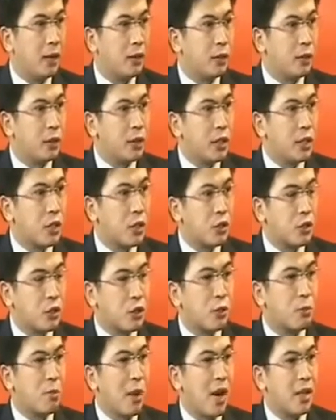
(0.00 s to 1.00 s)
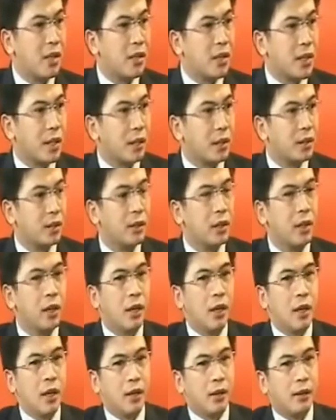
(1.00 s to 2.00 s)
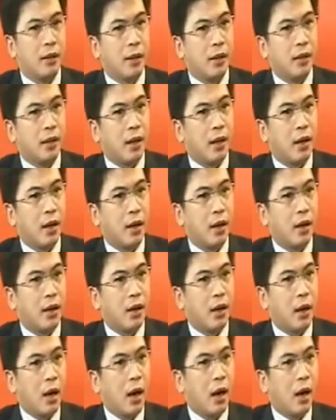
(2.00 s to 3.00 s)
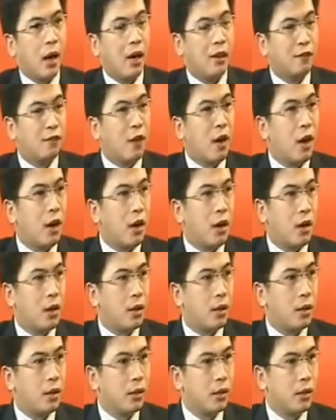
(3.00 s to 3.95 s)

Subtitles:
conditions or mindset that are afar,